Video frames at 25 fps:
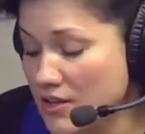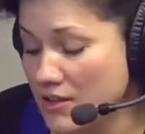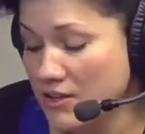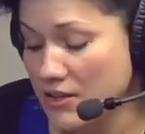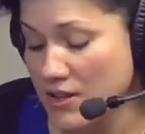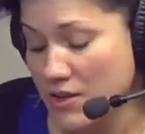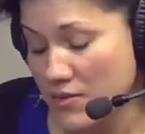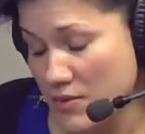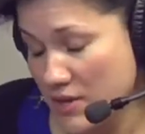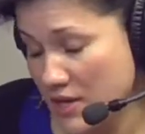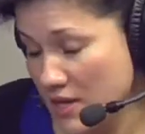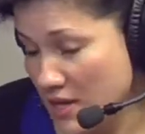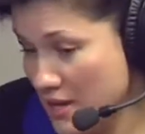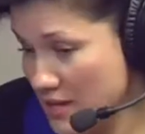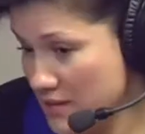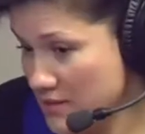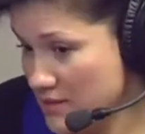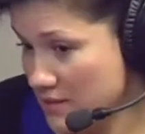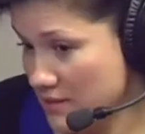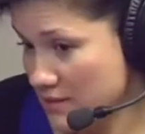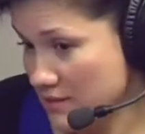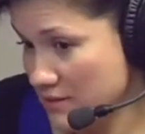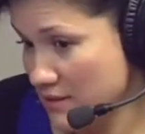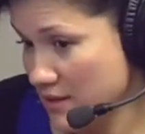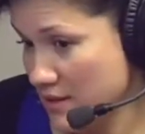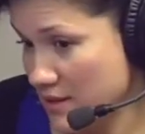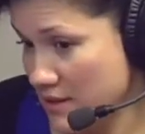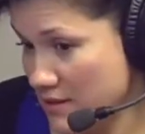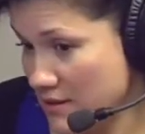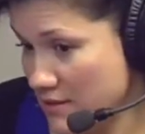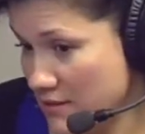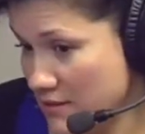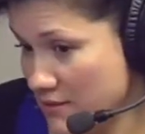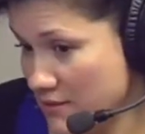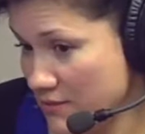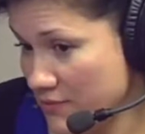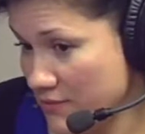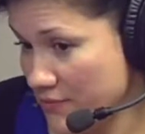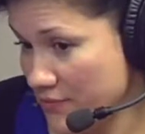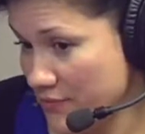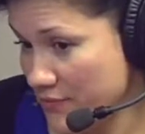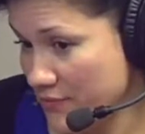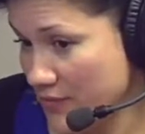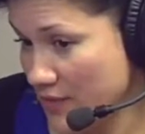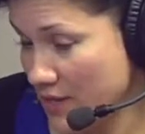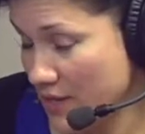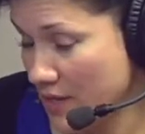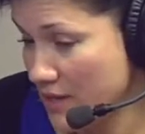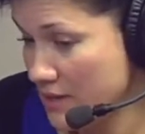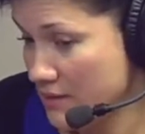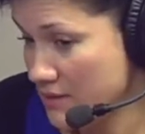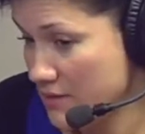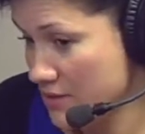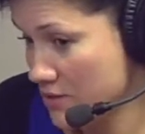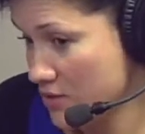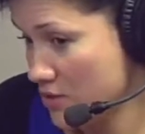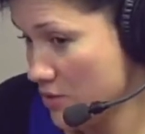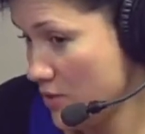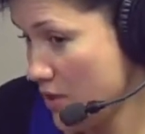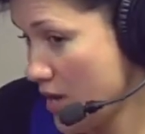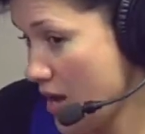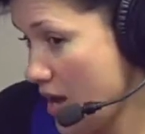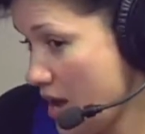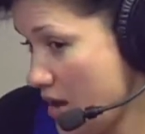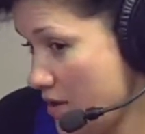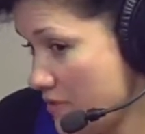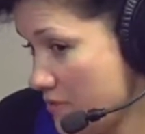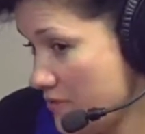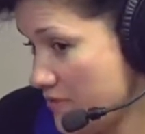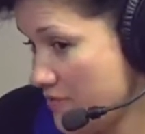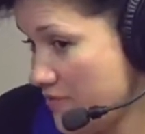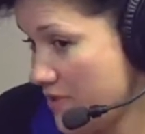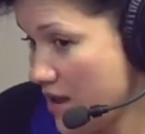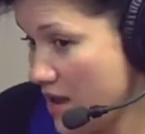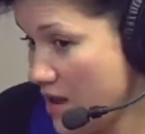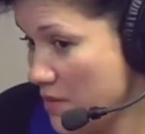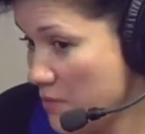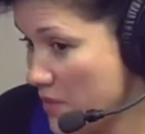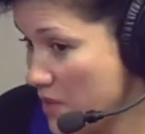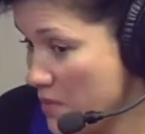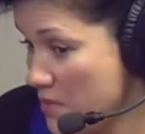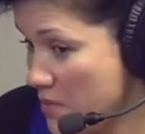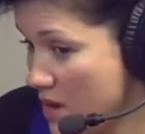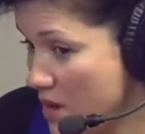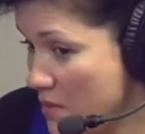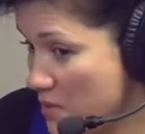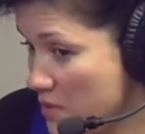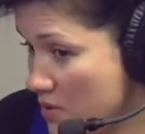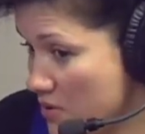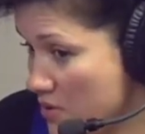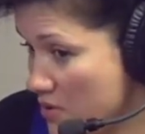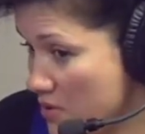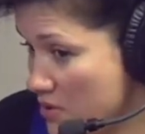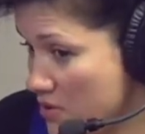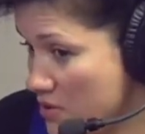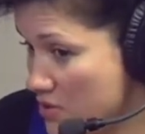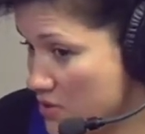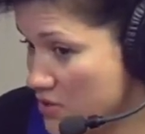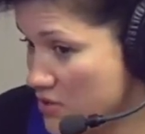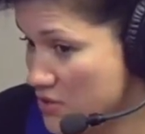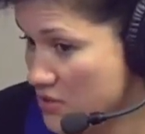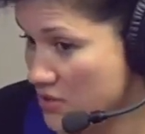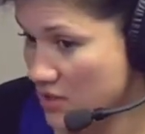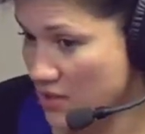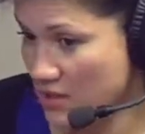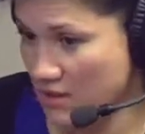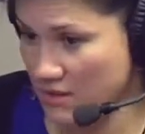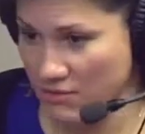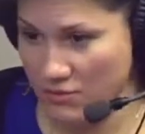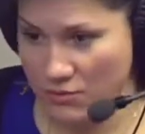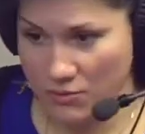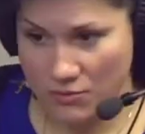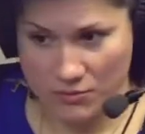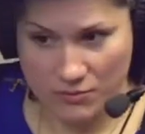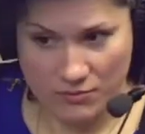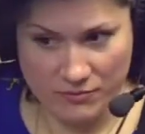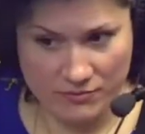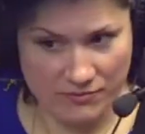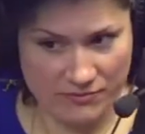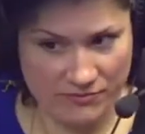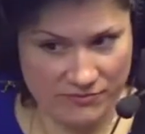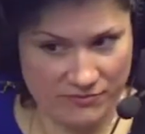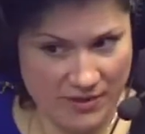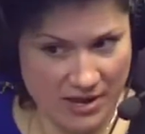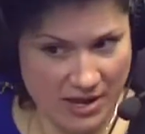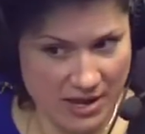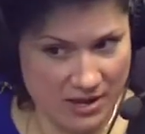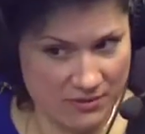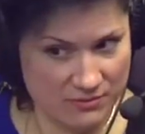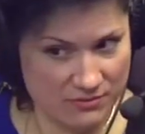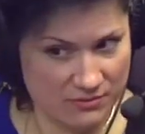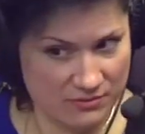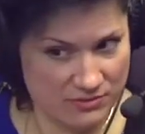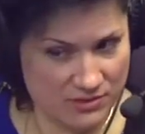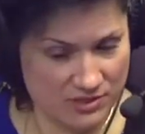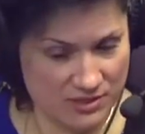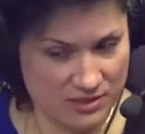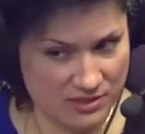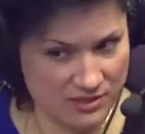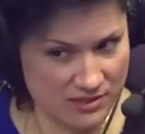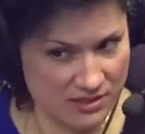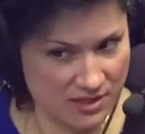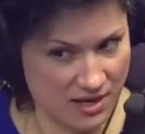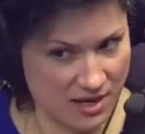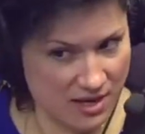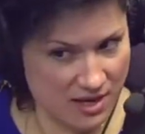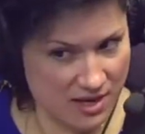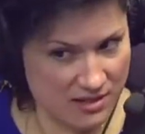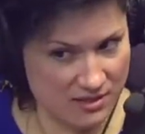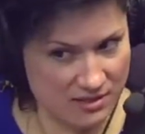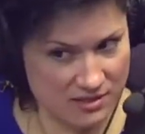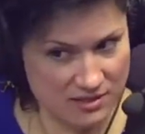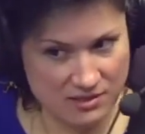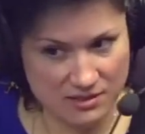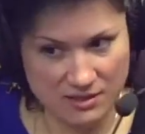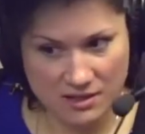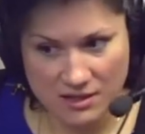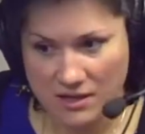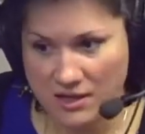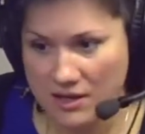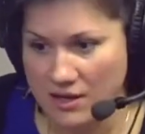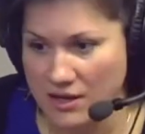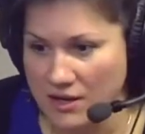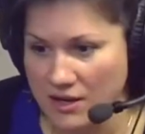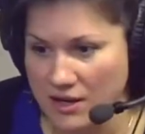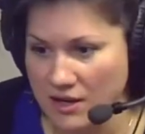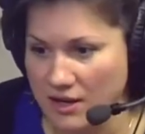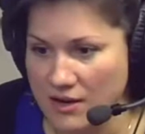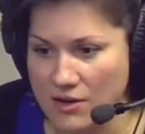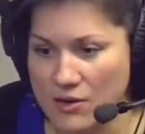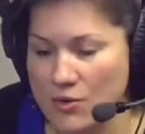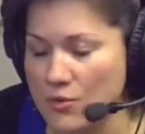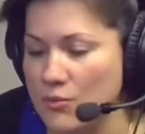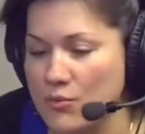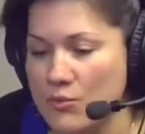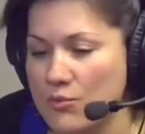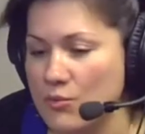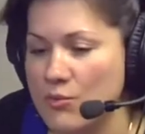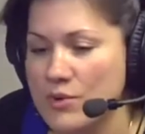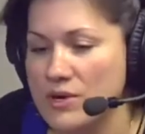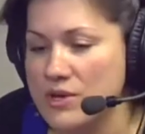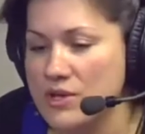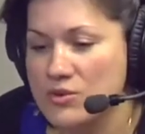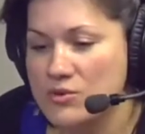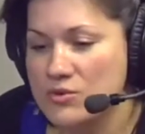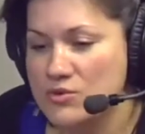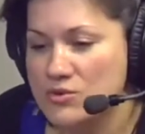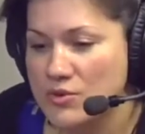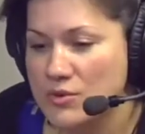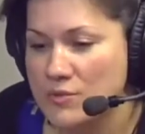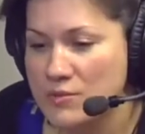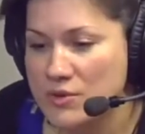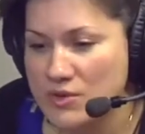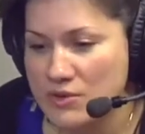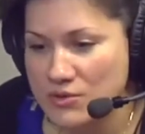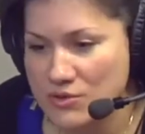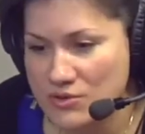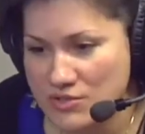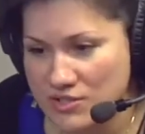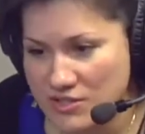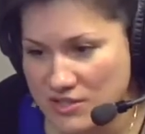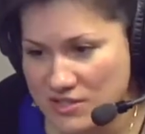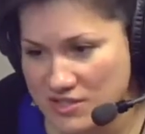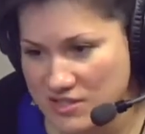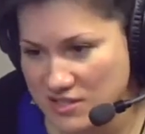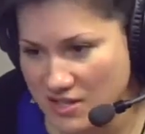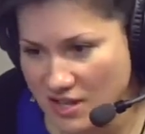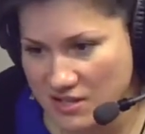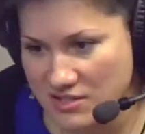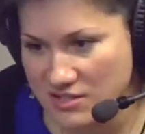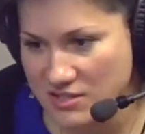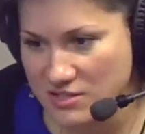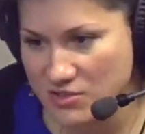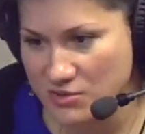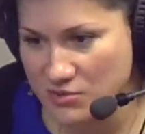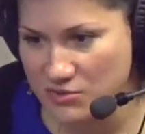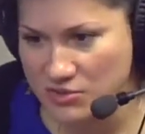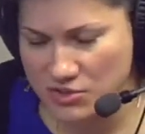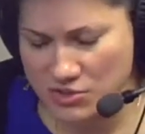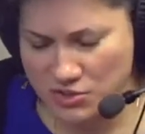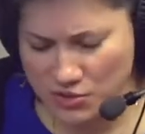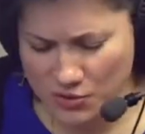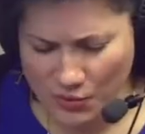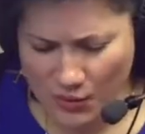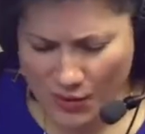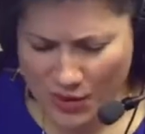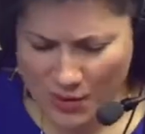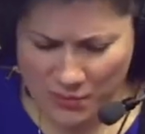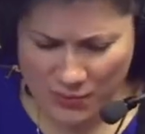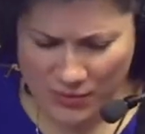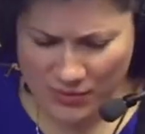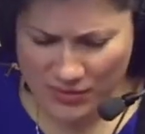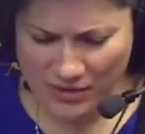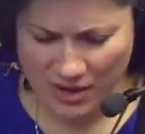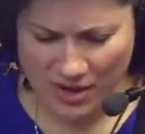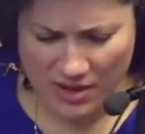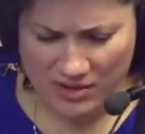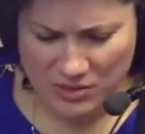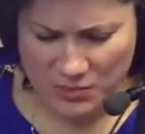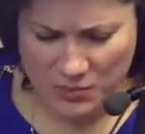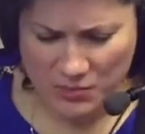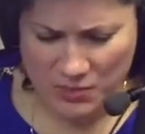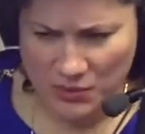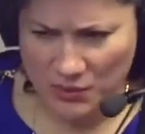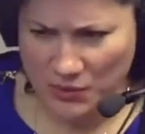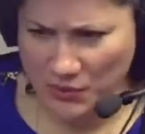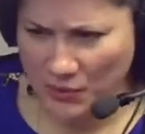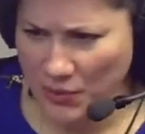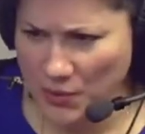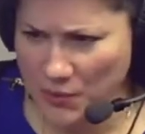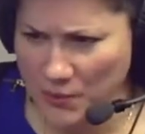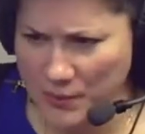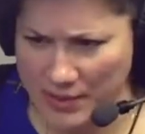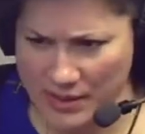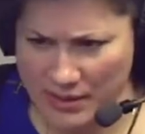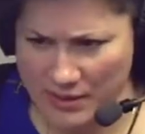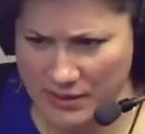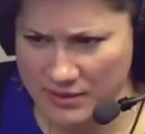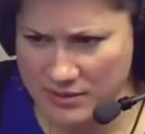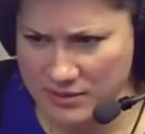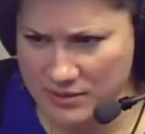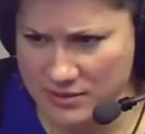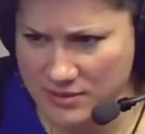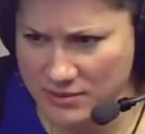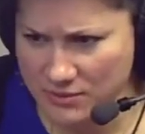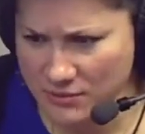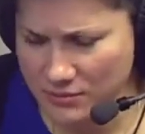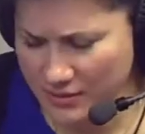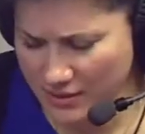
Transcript: Let me ask you, Gayle. Did you have family members, uh, fam success? What do you attribute your success to? Did you grow up with entrepreneurial parents?